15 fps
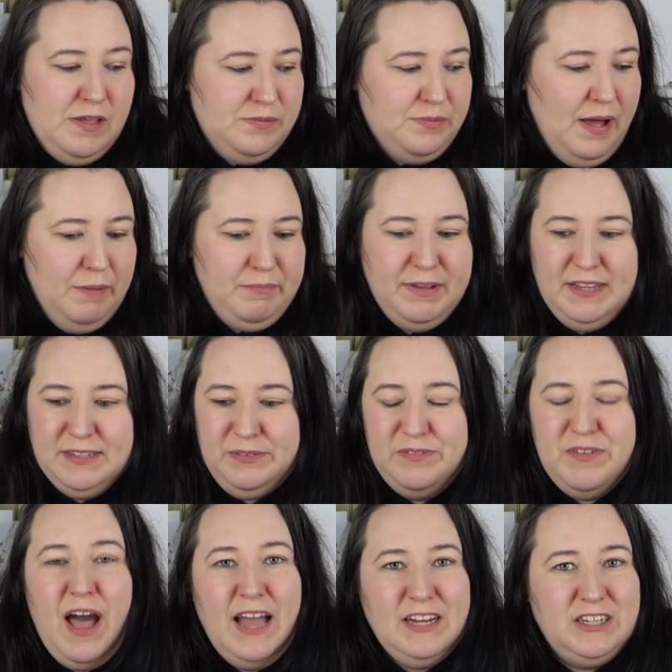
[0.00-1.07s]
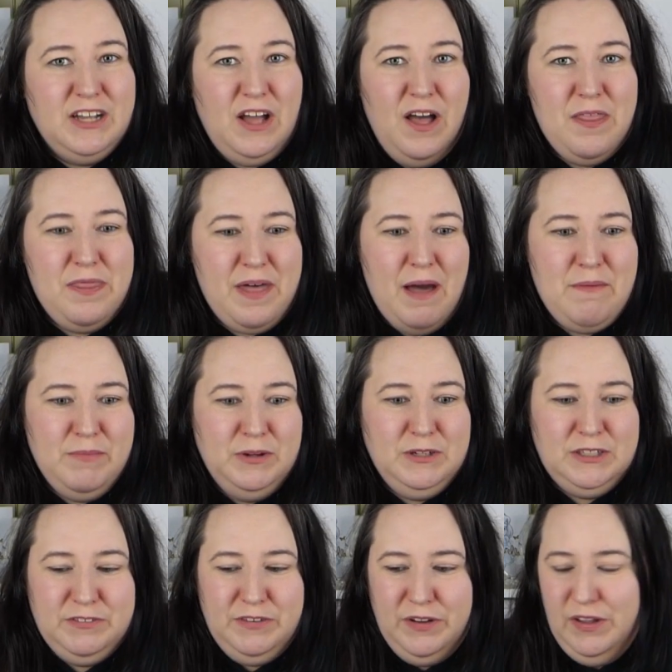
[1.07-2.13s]
as well, because we've not actually got her that
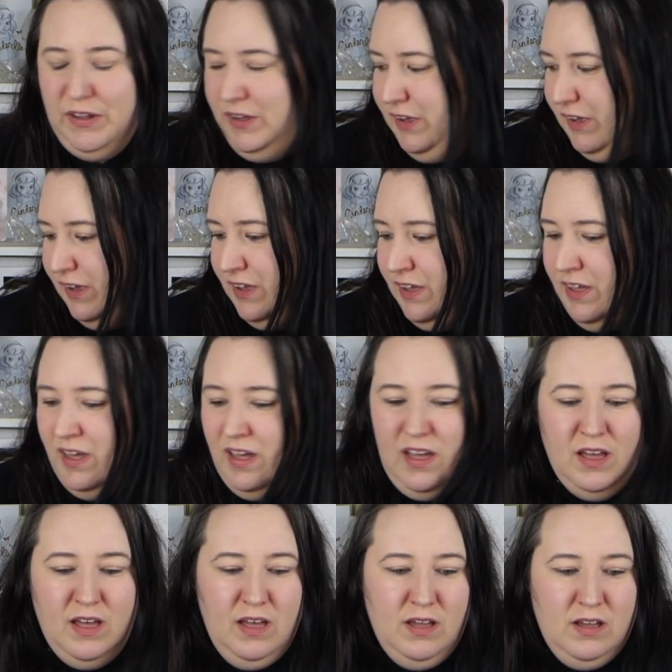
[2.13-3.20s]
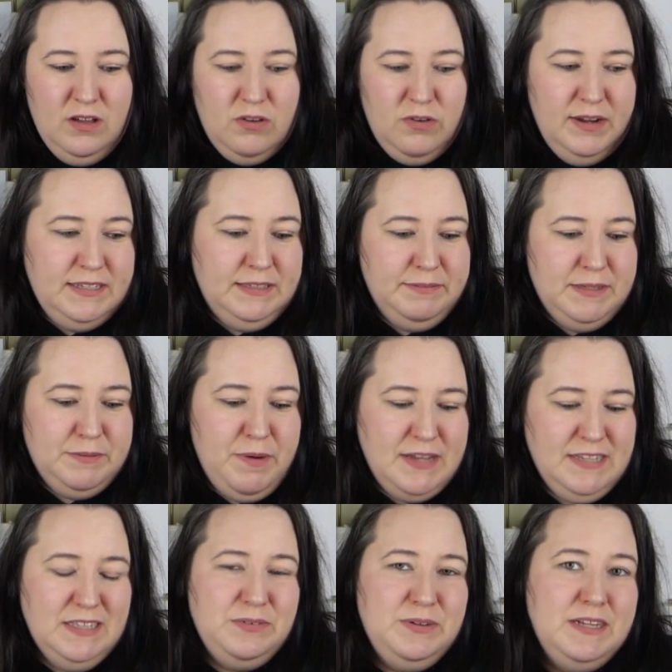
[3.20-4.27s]
much for her Christmas
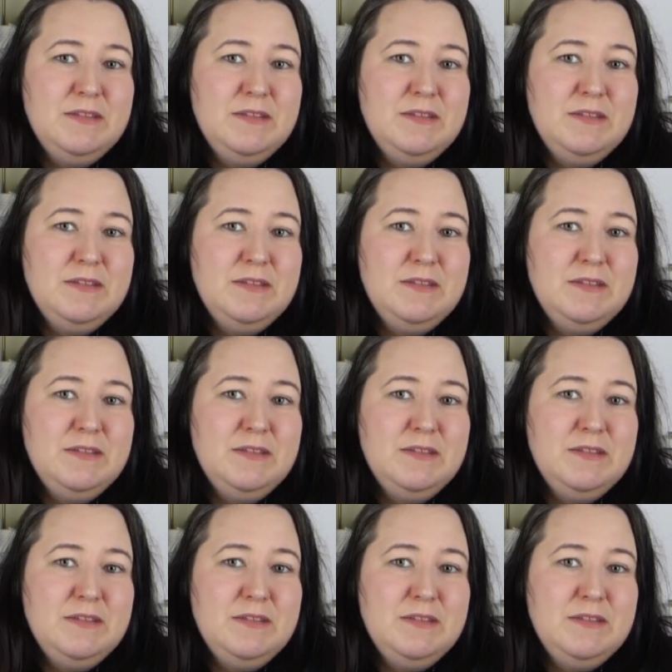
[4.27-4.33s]
presents.